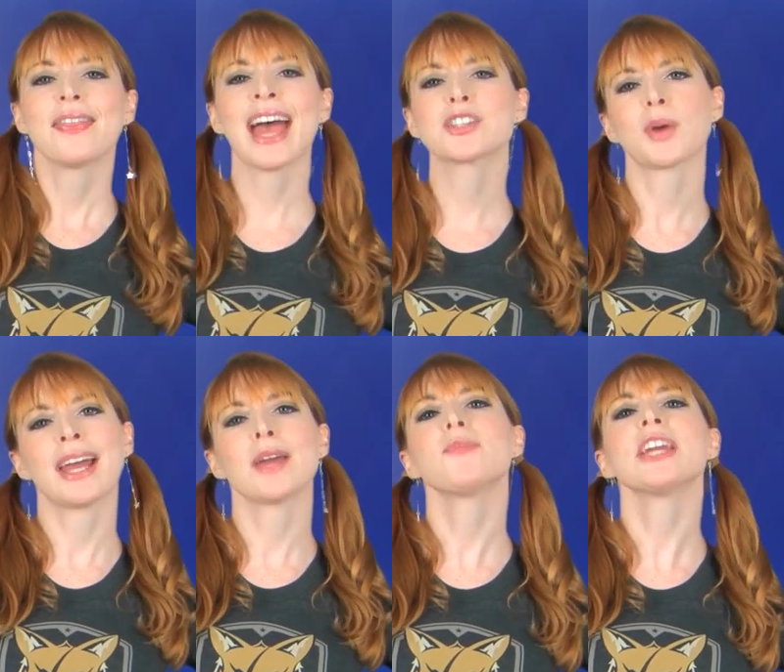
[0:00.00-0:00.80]
That's
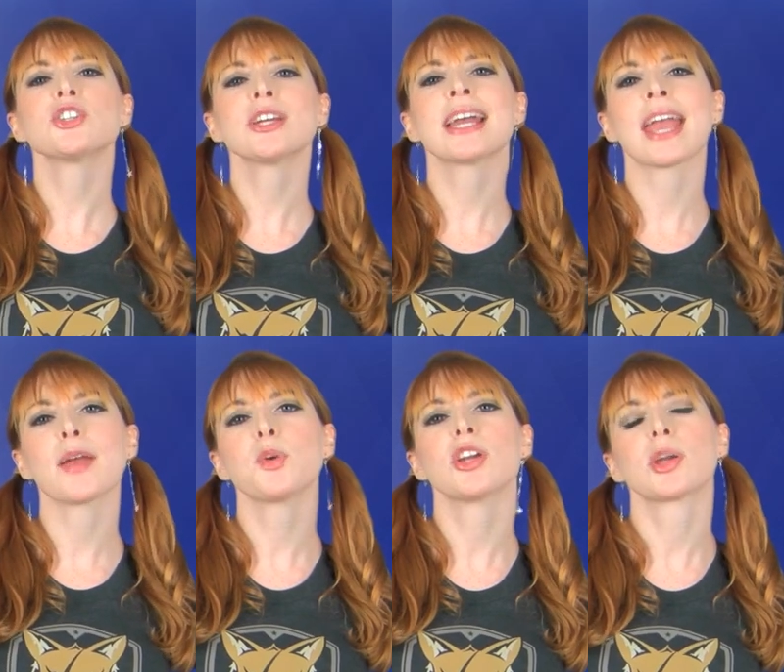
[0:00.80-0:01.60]
right, I'm featuring a
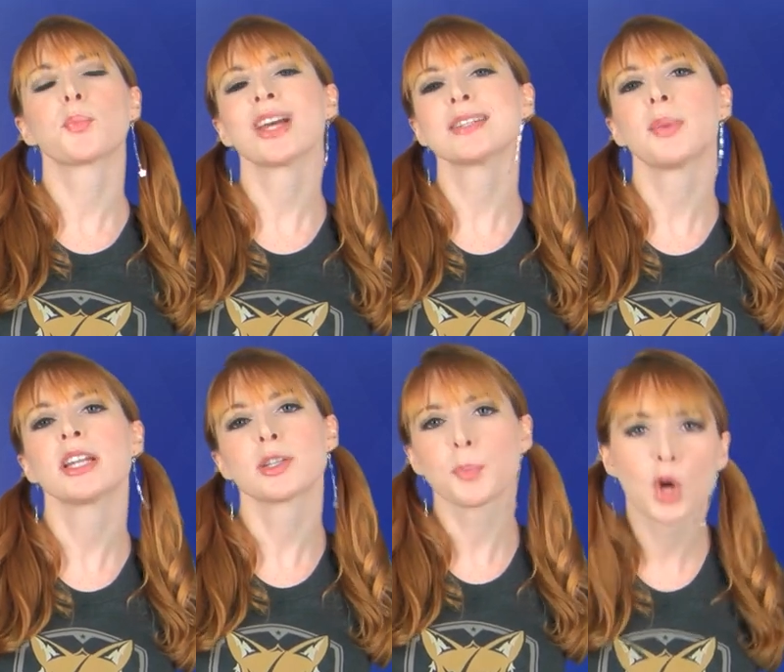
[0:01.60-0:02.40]
game where you can press a
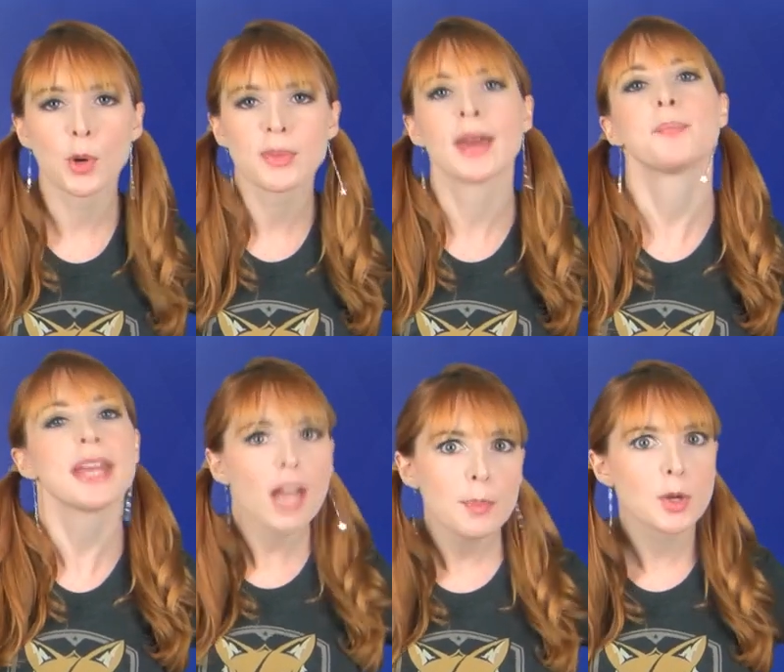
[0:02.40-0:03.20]
button to poop, then
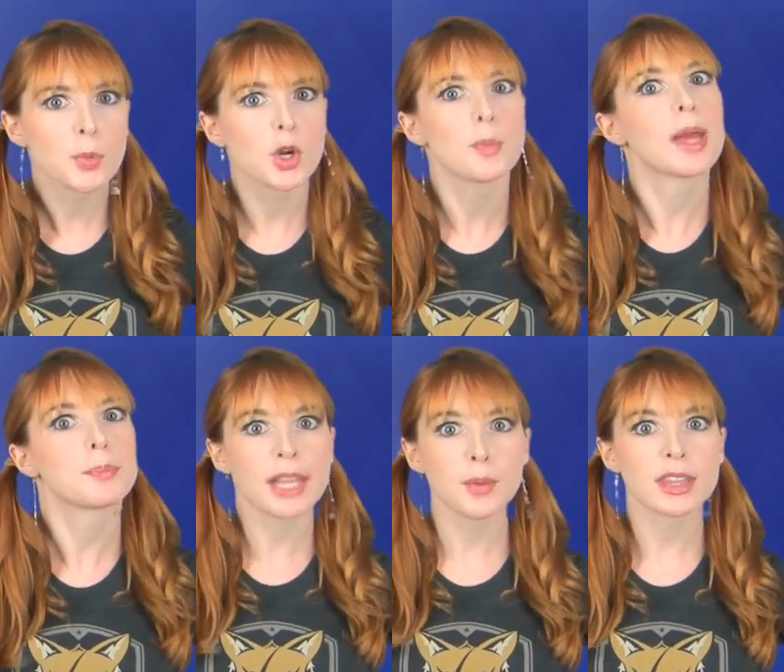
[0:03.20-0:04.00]
pick up your poop
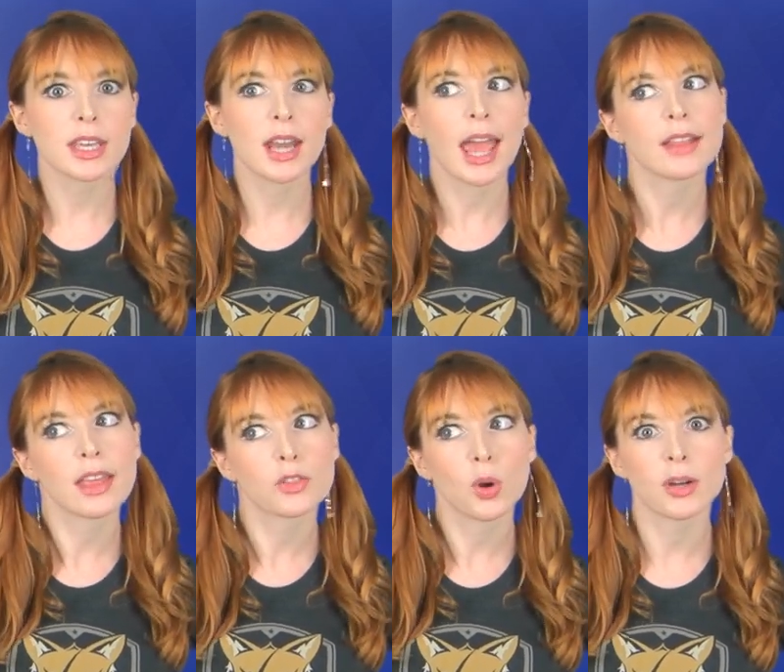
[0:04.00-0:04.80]
and play with it, and
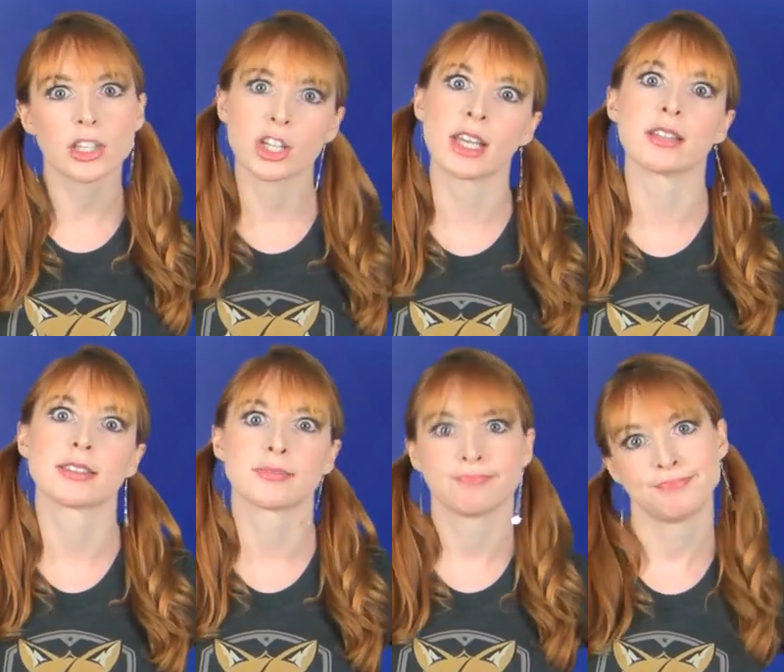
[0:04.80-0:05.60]
then throw it at
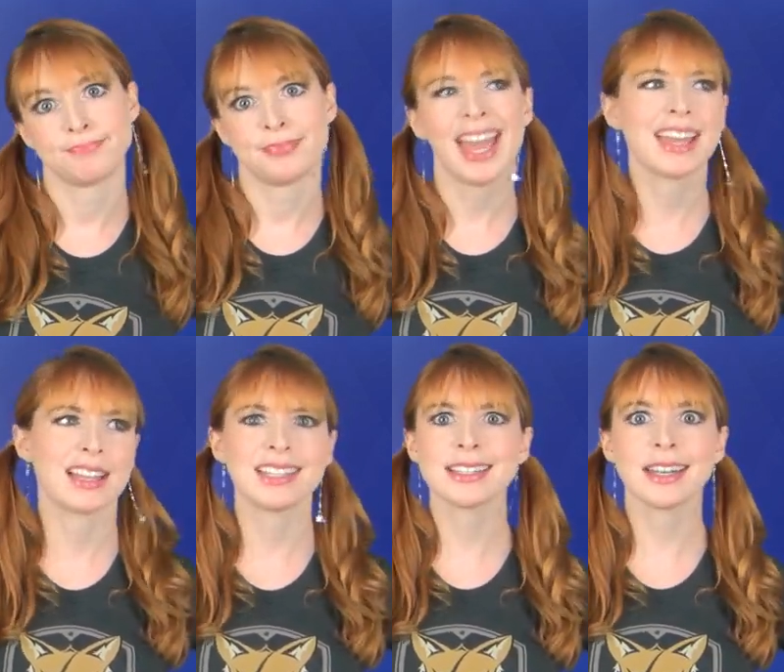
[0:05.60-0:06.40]
chickens. Hey,
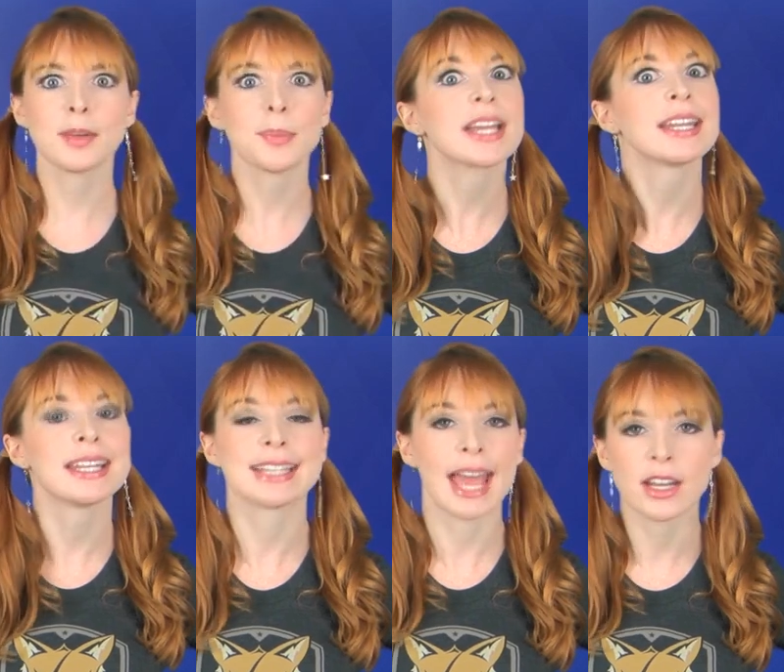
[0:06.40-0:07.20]
at least I didn't pick
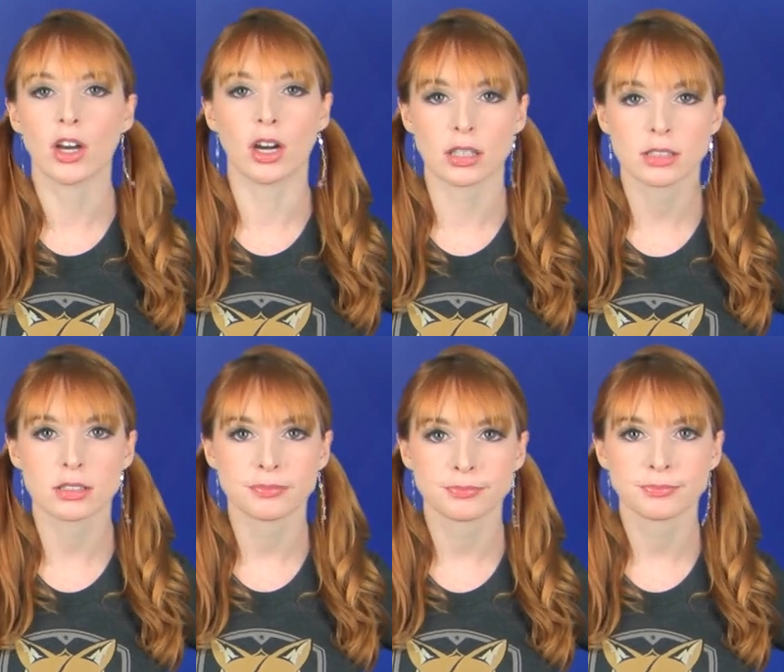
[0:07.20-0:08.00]

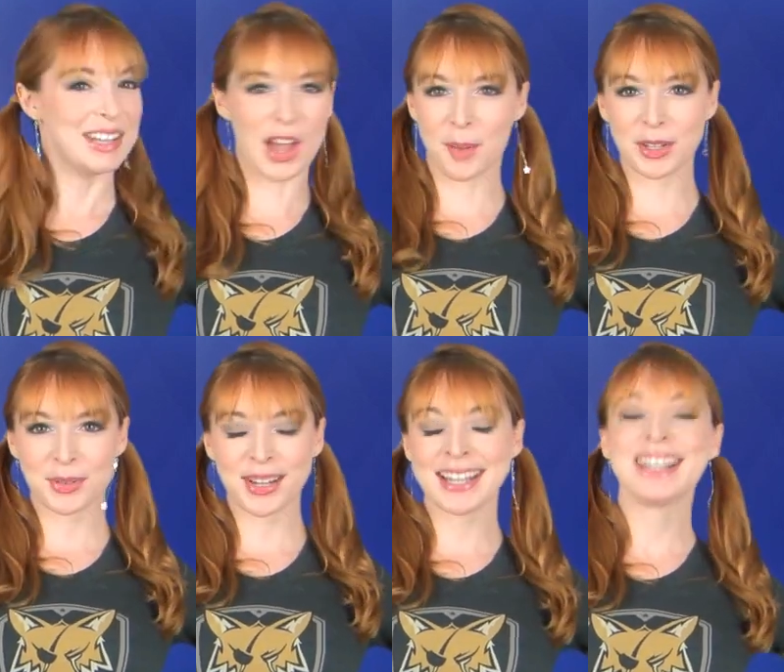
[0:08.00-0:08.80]
Nintendogs. Number
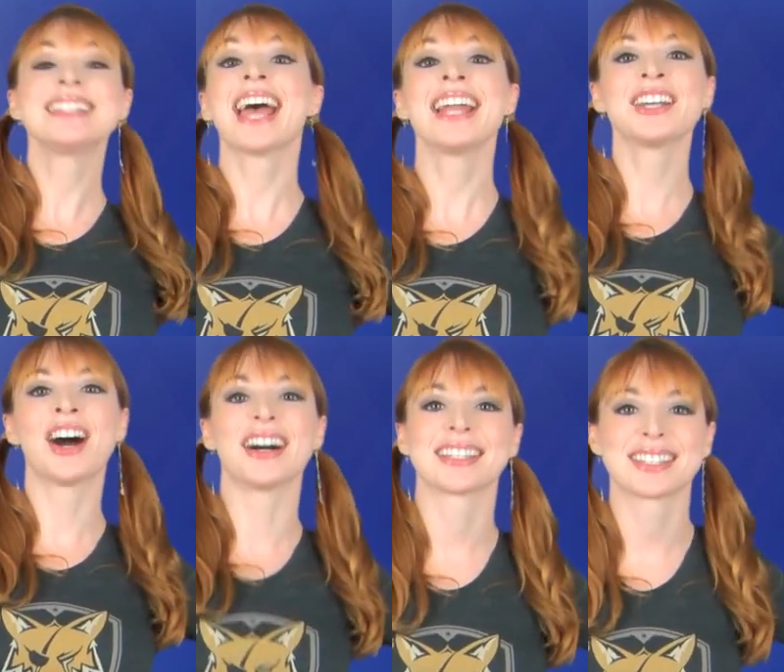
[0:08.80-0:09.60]
three,
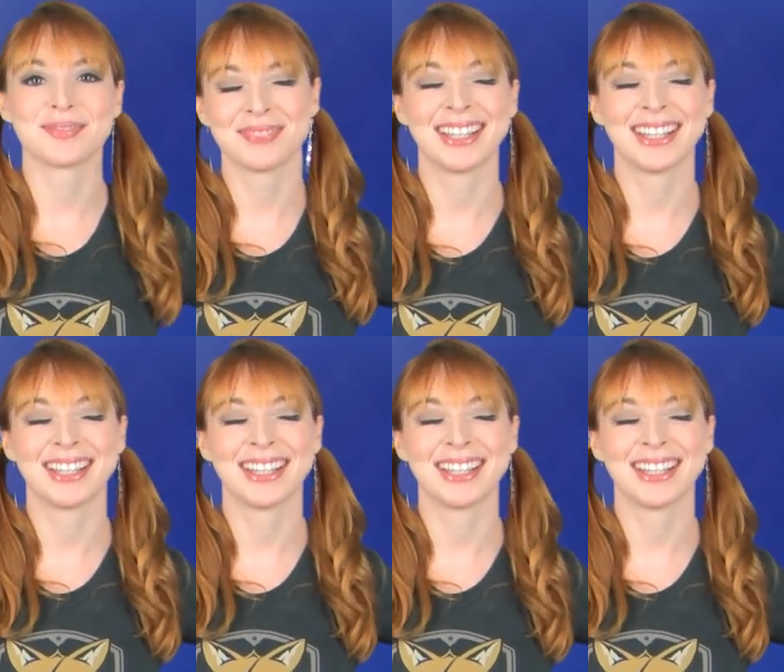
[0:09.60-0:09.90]
Nintendogs.